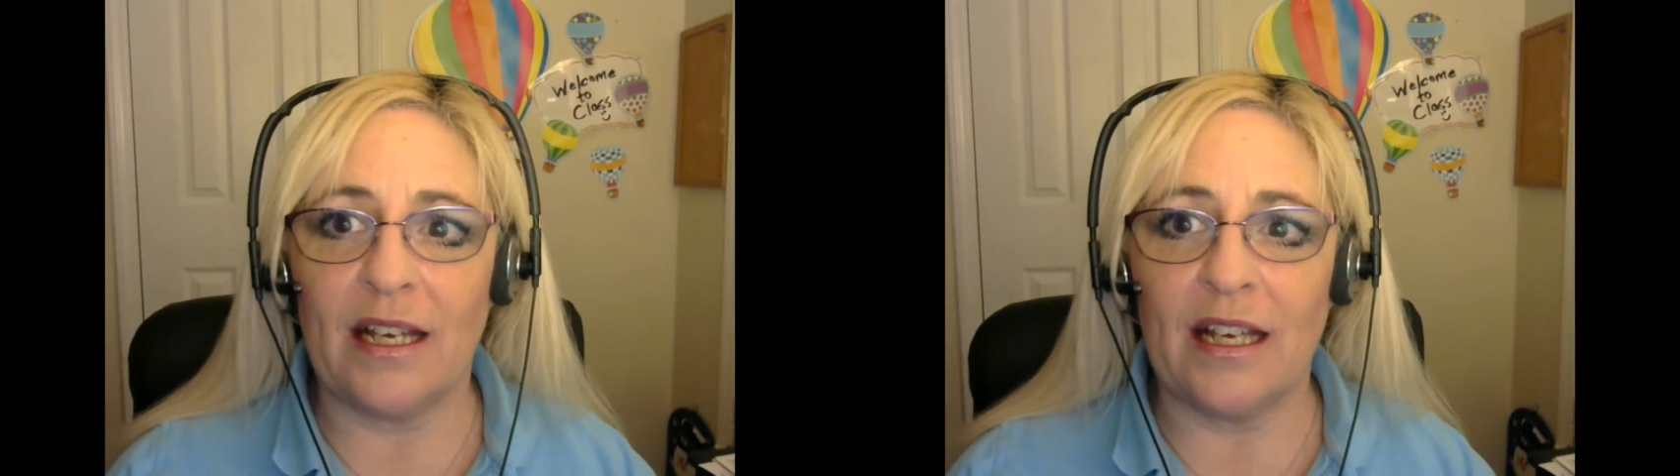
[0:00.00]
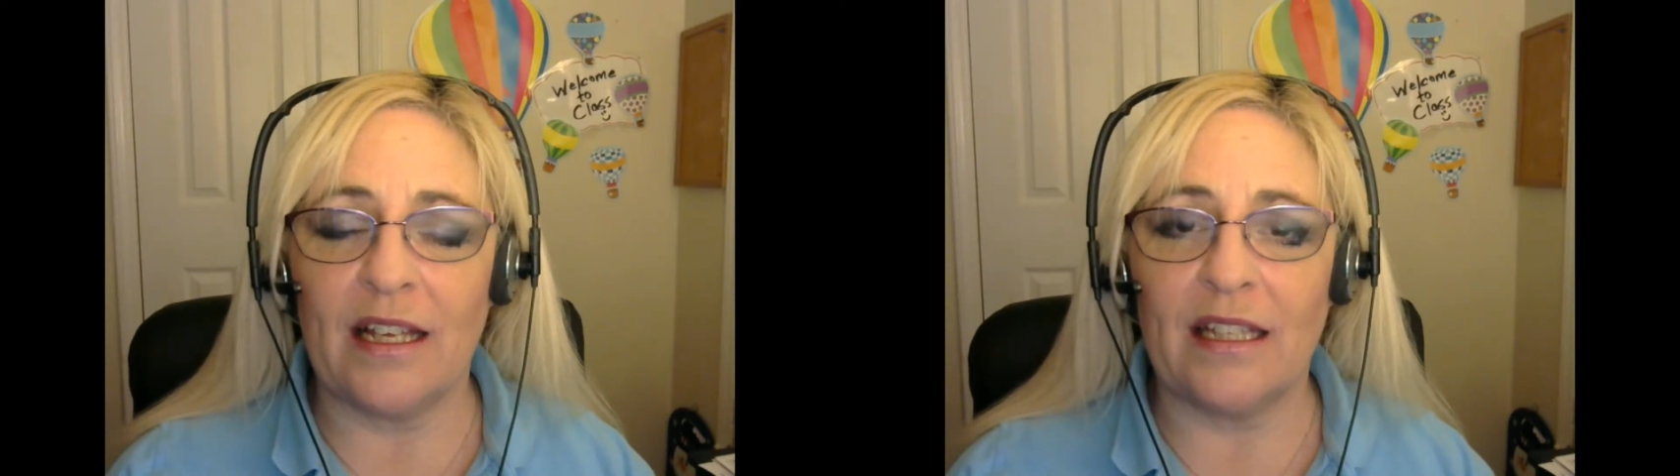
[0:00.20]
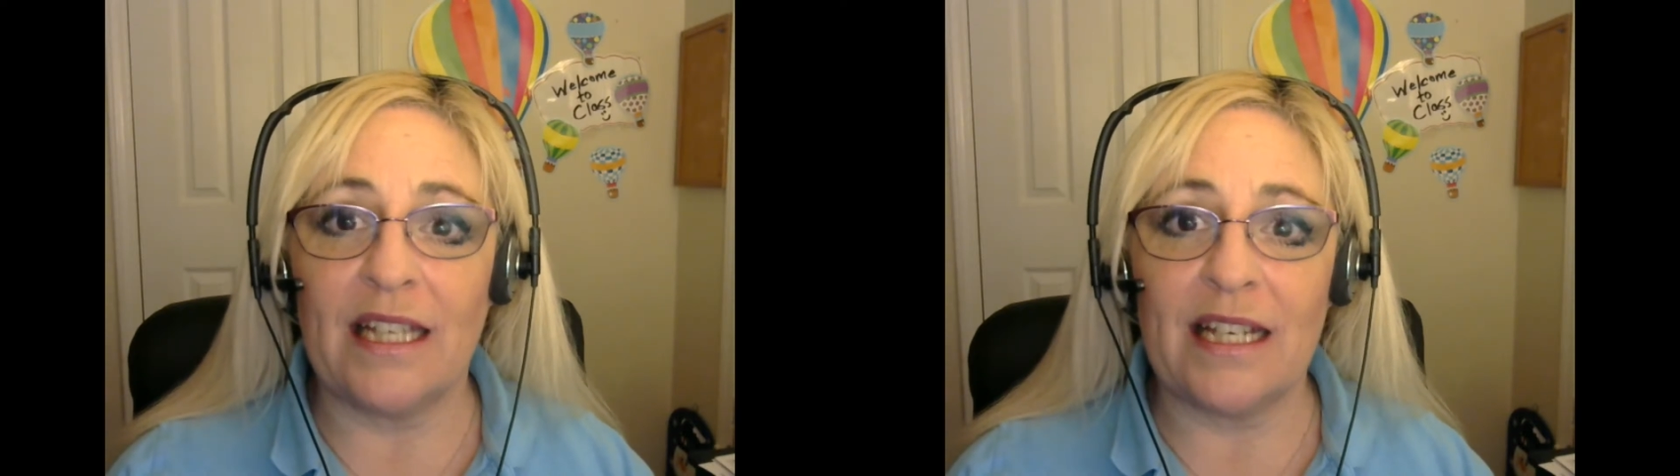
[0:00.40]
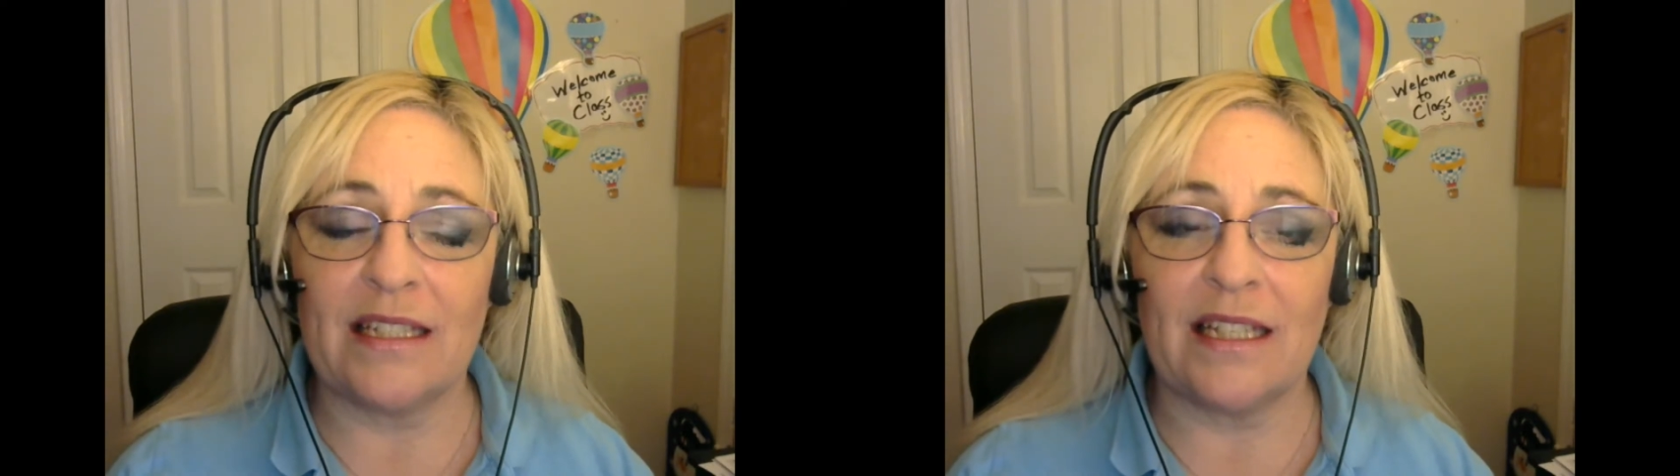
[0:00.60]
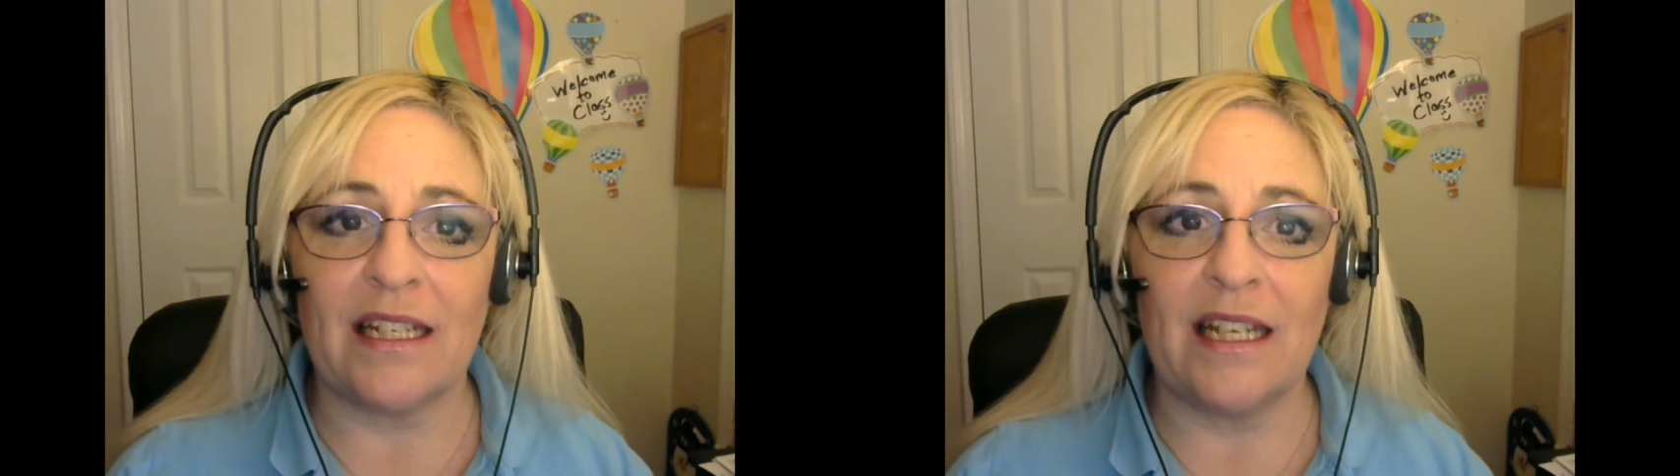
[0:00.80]
a
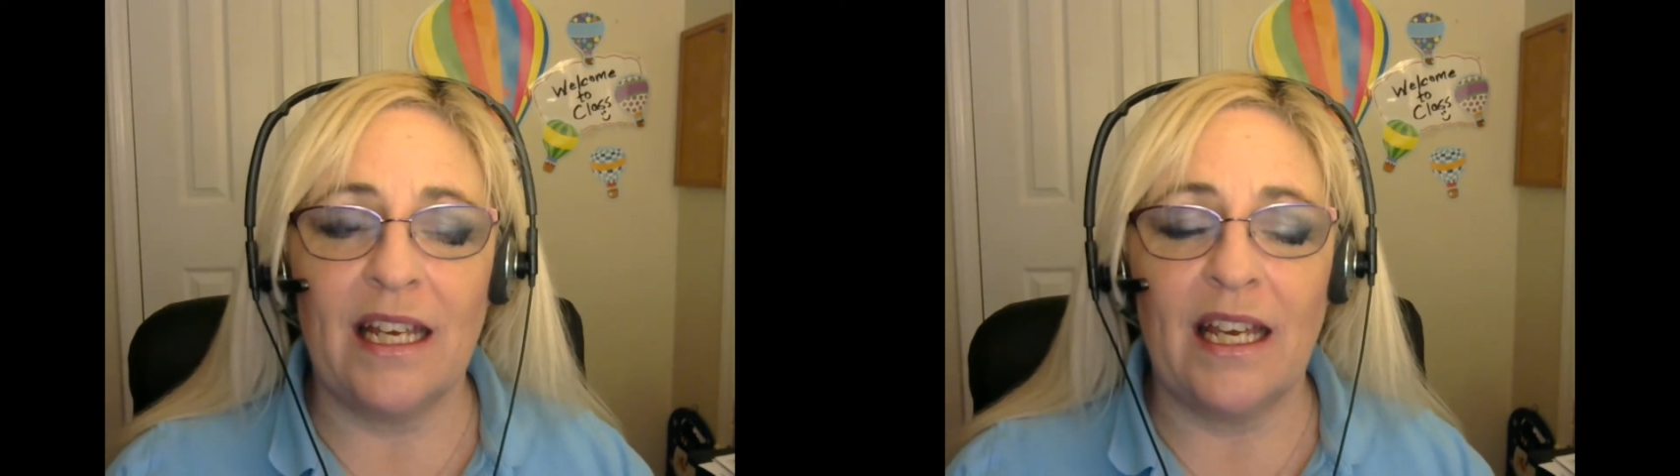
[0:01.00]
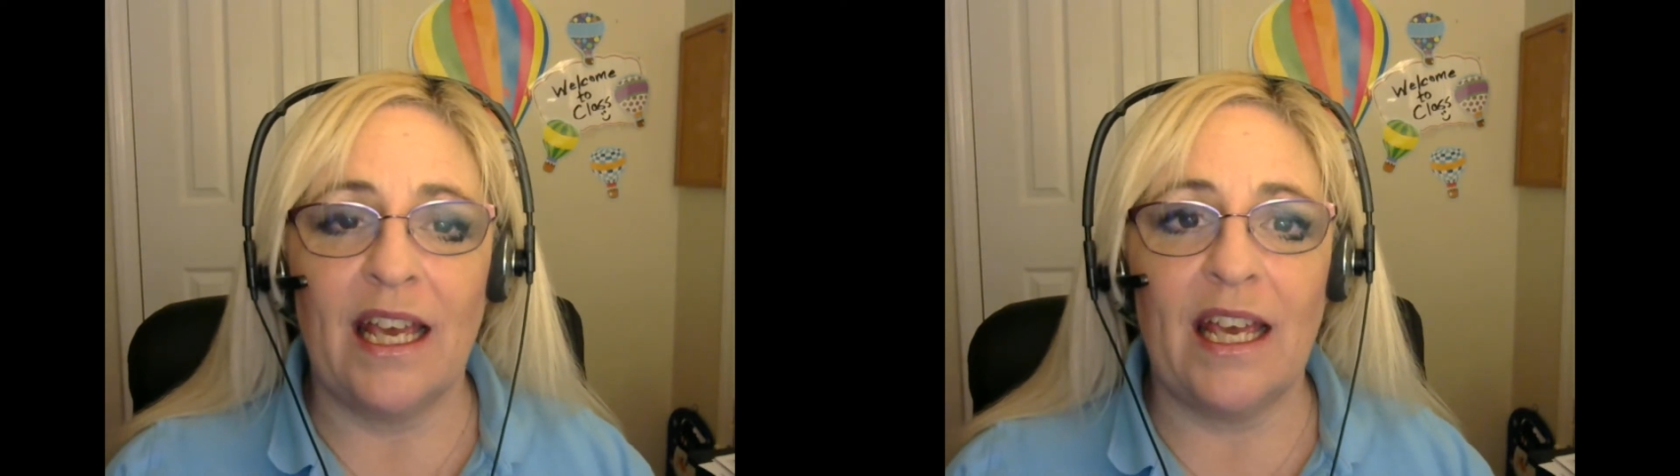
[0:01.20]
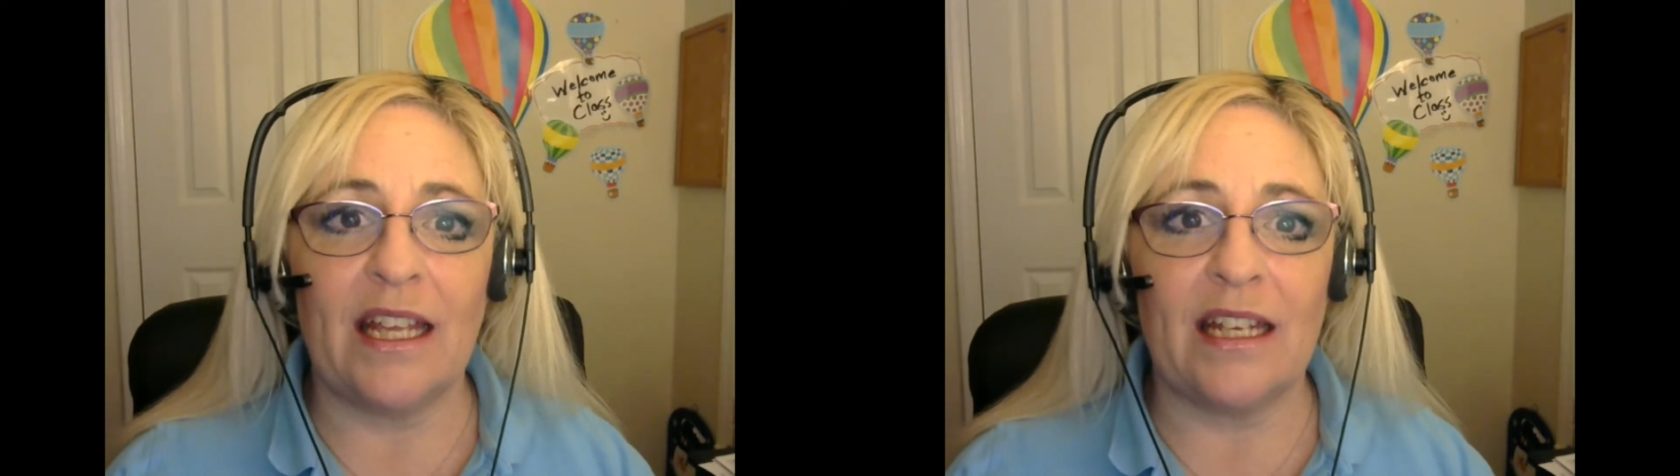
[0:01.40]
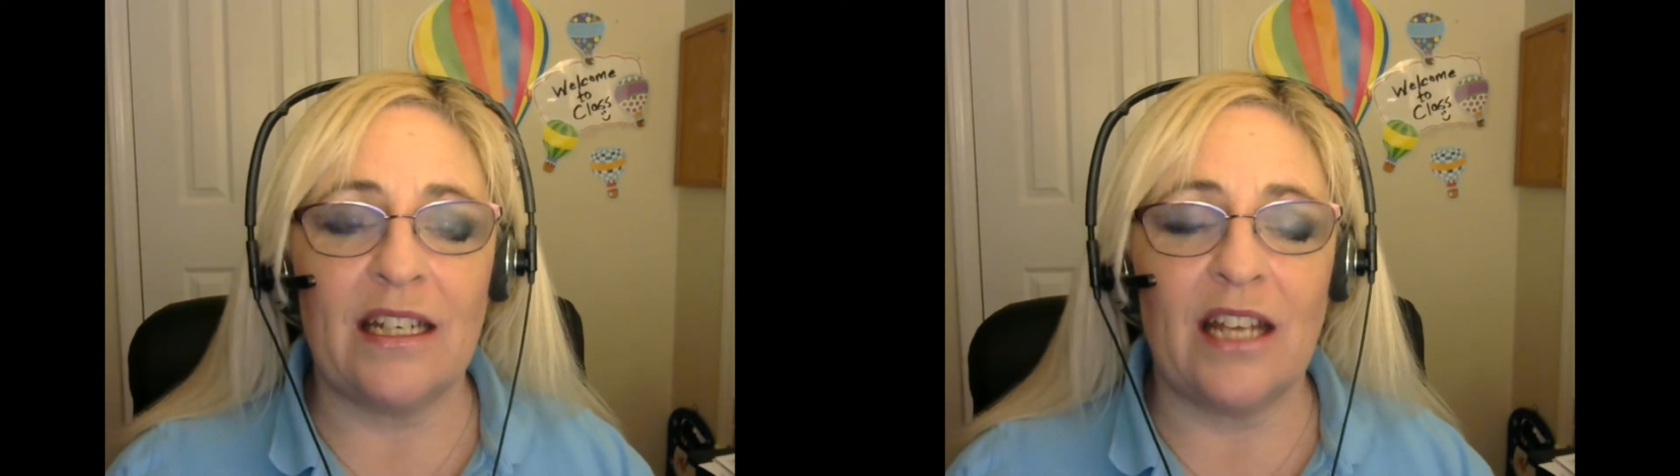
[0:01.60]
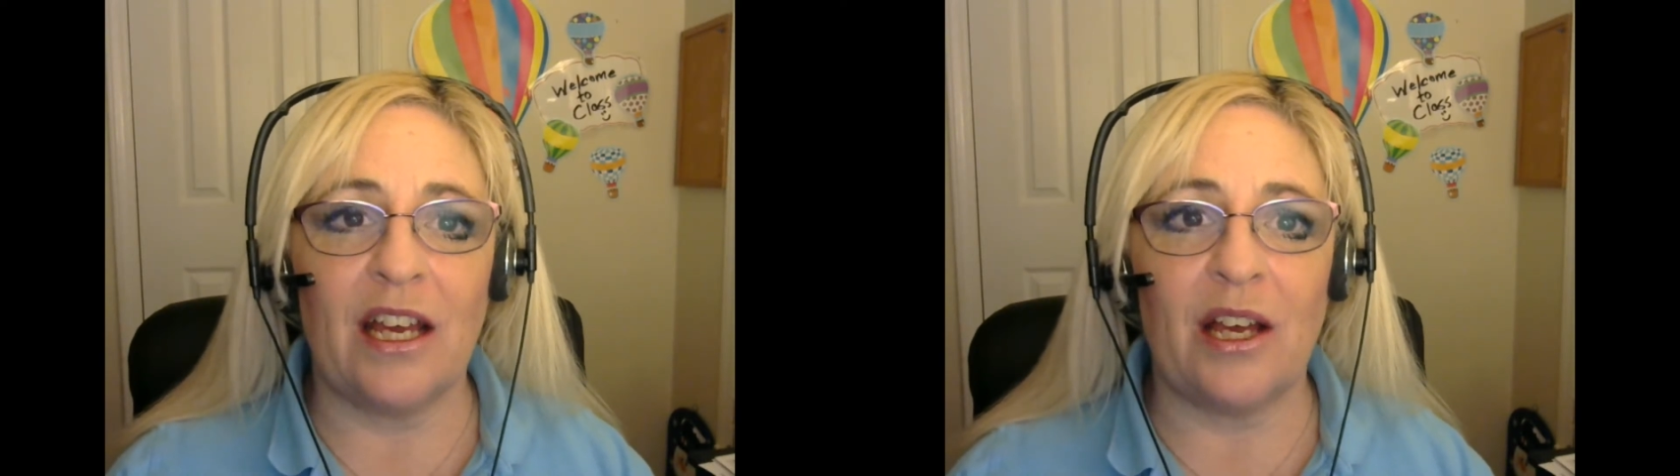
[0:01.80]
lesson,
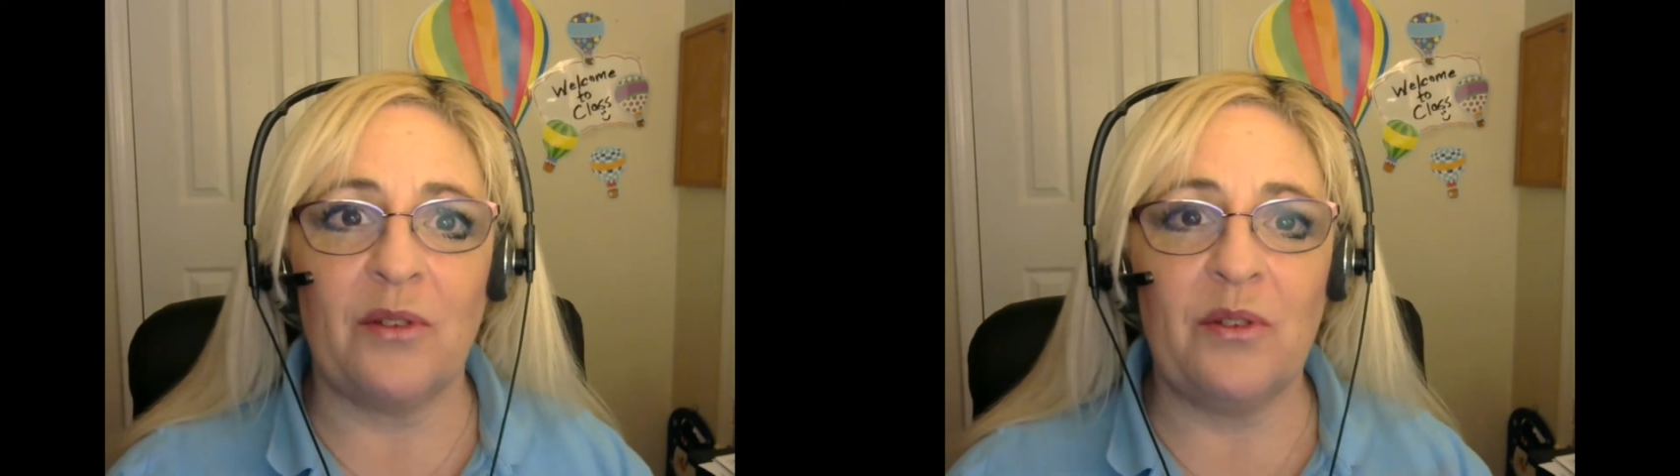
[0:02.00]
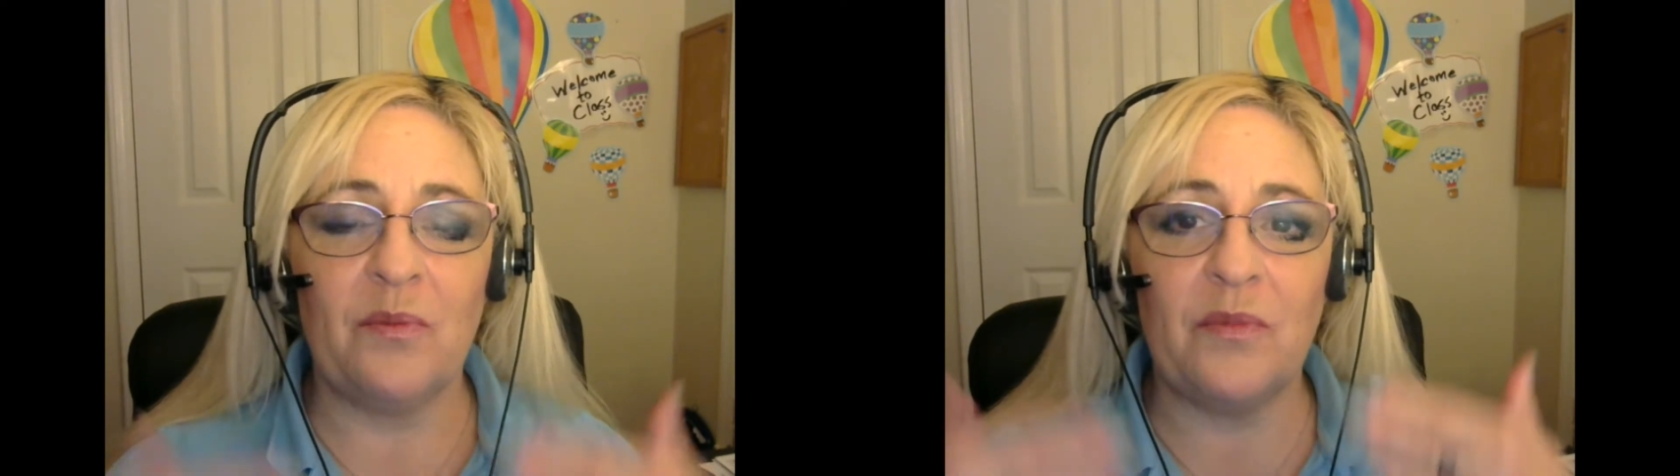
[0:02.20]
and